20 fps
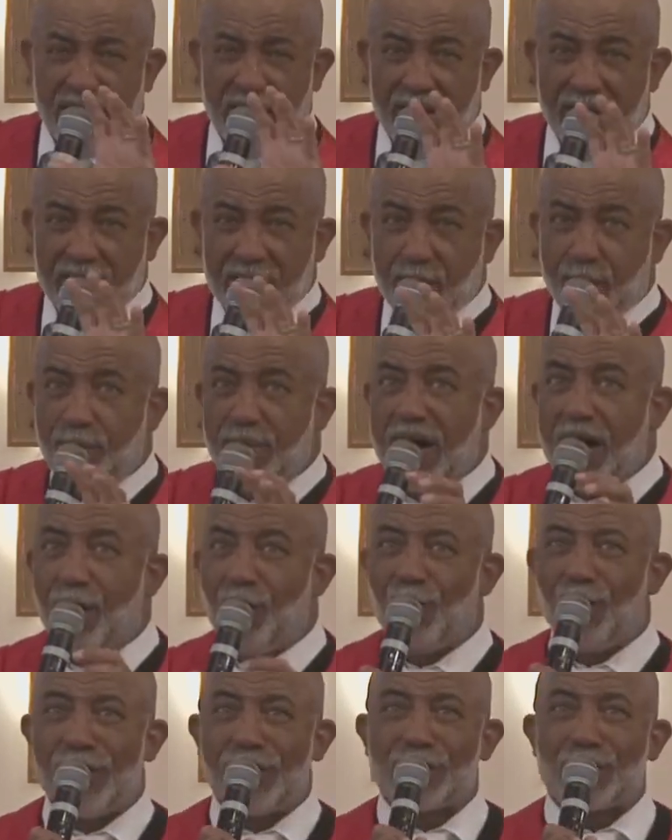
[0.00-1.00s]
it's
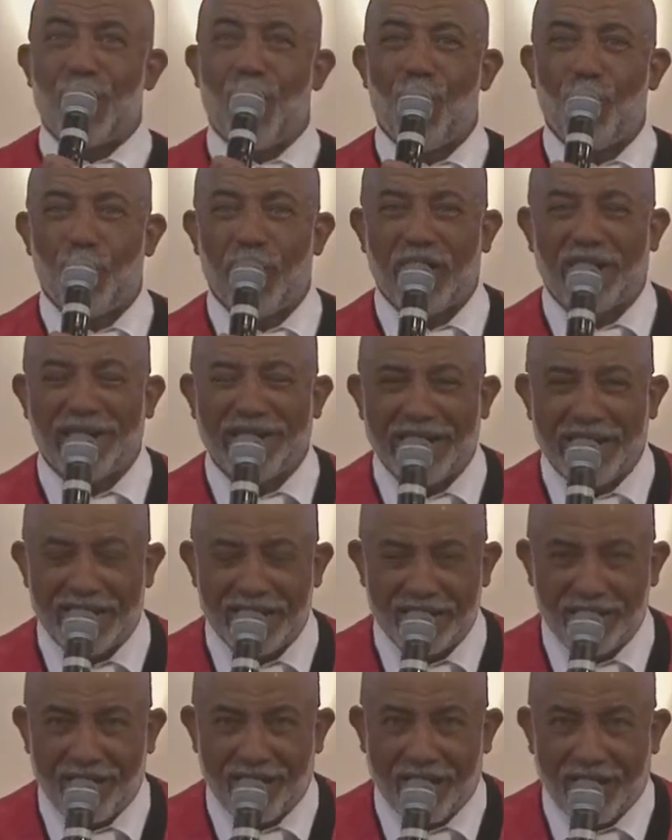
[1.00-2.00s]
about what's already
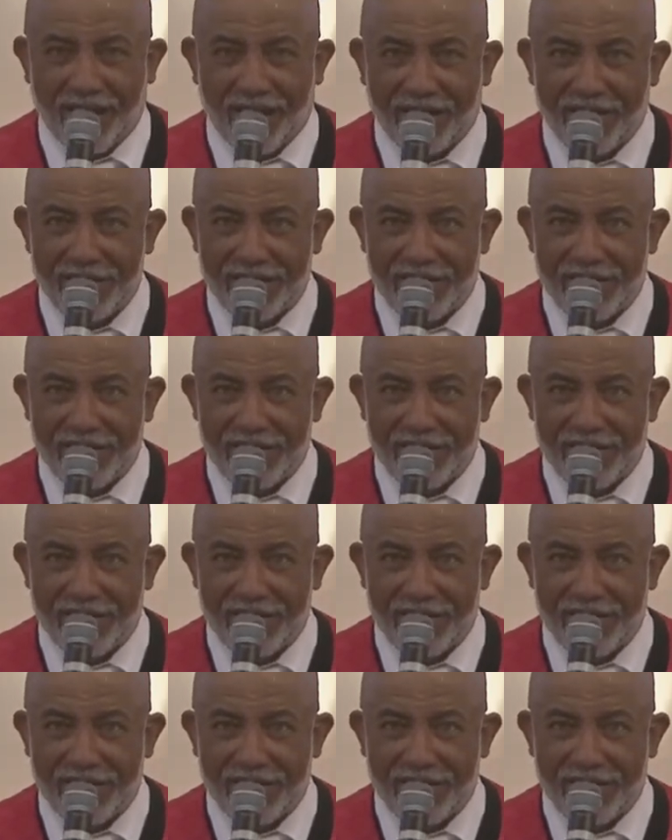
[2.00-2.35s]
in your heart.